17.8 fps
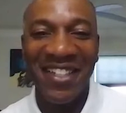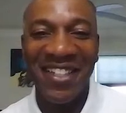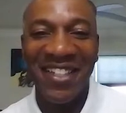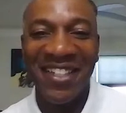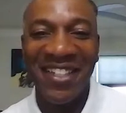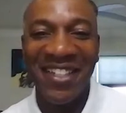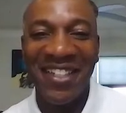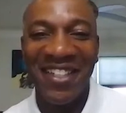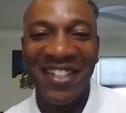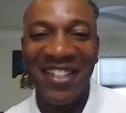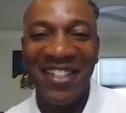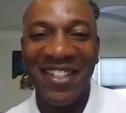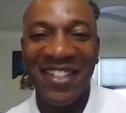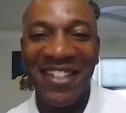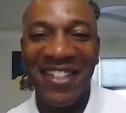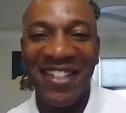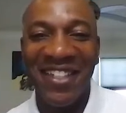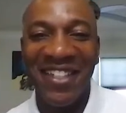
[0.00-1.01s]

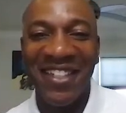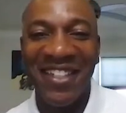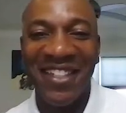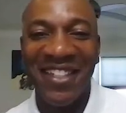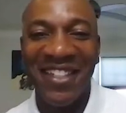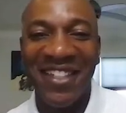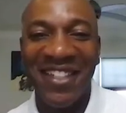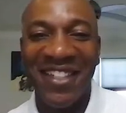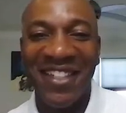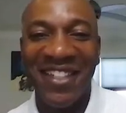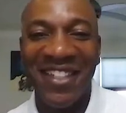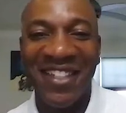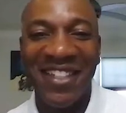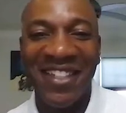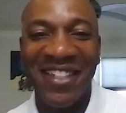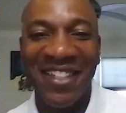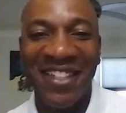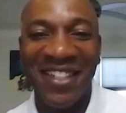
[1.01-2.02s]

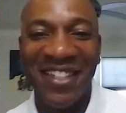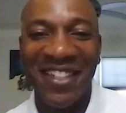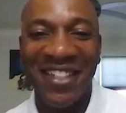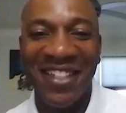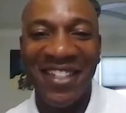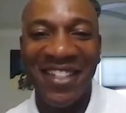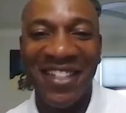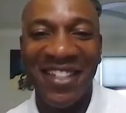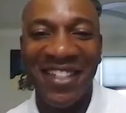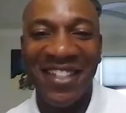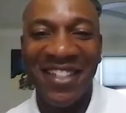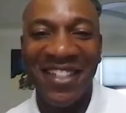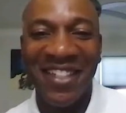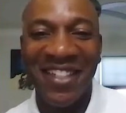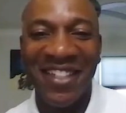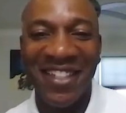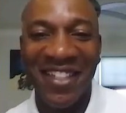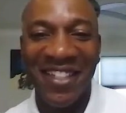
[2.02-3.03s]

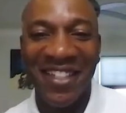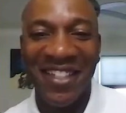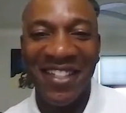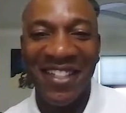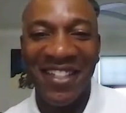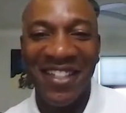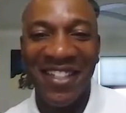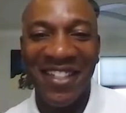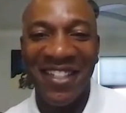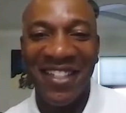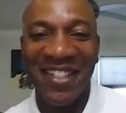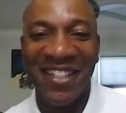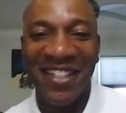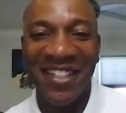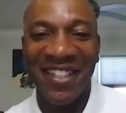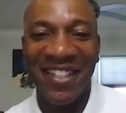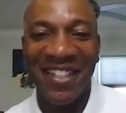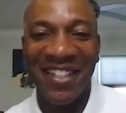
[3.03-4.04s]

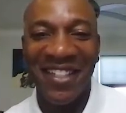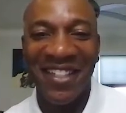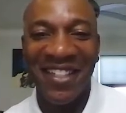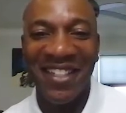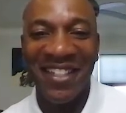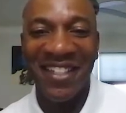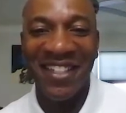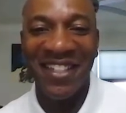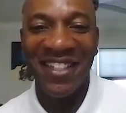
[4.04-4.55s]
The person shown says nothing.